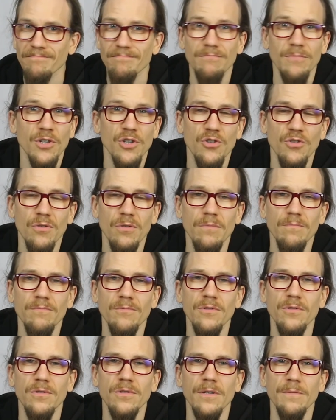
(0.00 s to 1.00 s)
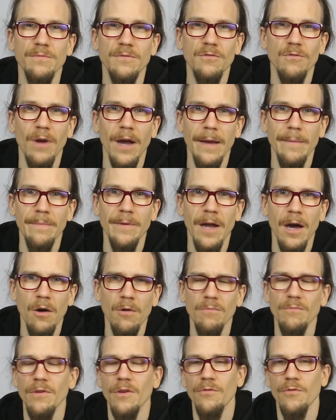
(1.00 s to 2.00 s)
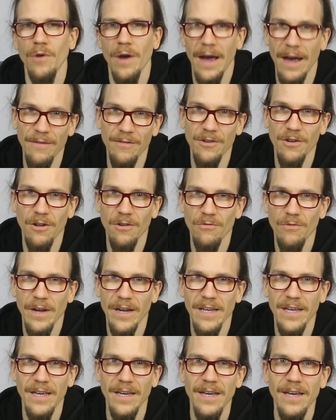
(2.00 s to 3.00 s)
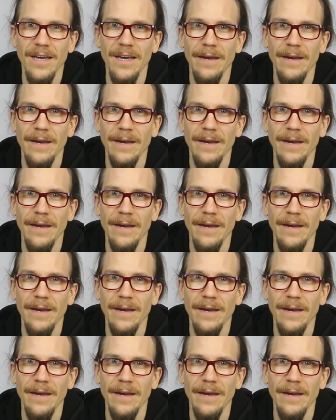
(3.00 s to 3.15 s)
be sure to subscribe now if you haven't already,